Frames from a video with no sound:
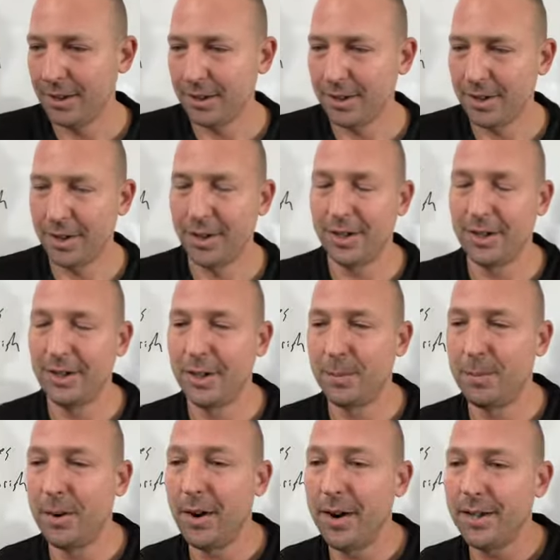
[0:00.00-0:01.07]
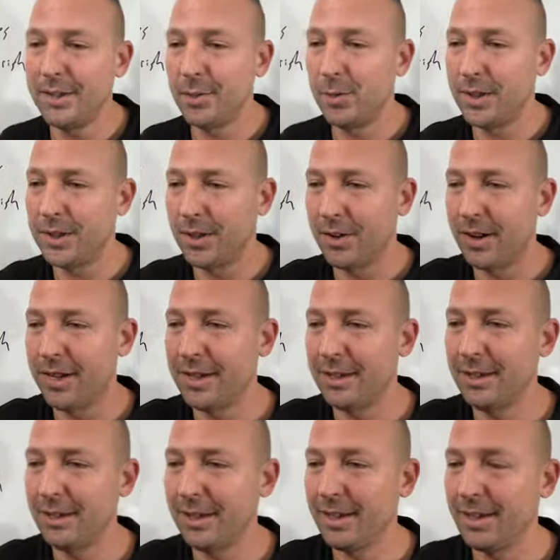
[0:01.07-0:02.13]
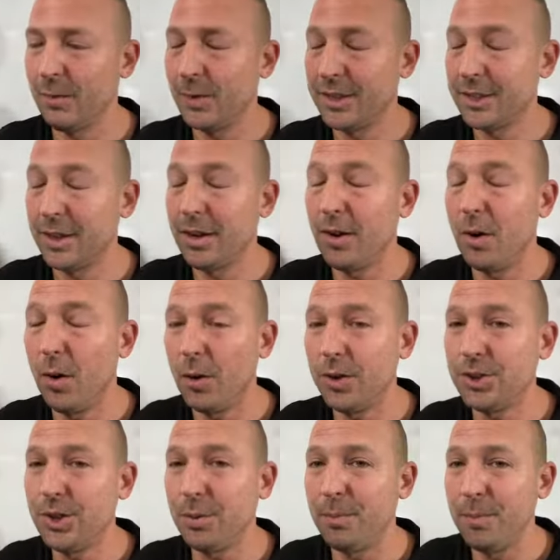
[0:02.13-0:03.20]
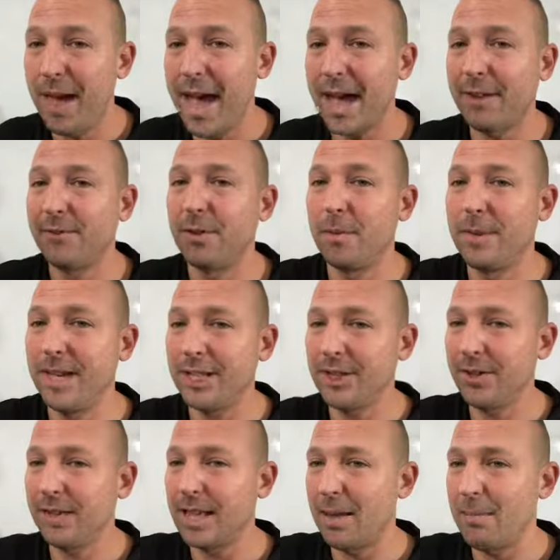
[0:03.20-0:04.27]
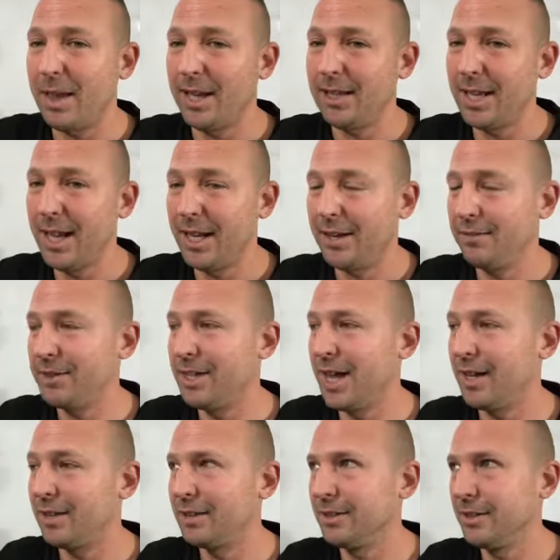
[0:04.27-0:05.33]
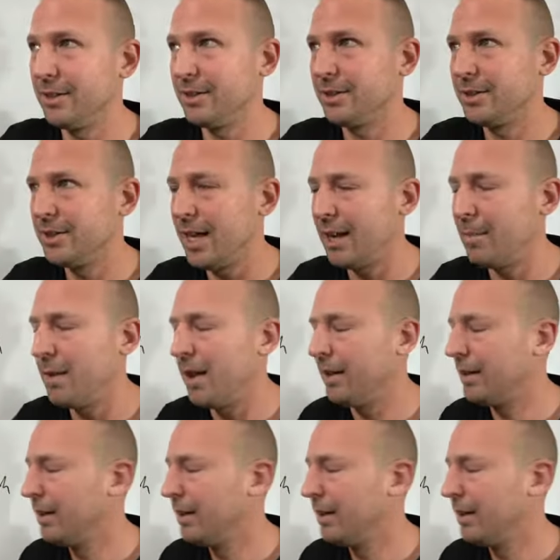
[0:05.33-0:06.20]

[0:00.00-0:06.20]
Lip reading: your burdens, which are gonna hold you back from entering that meditative state of mind.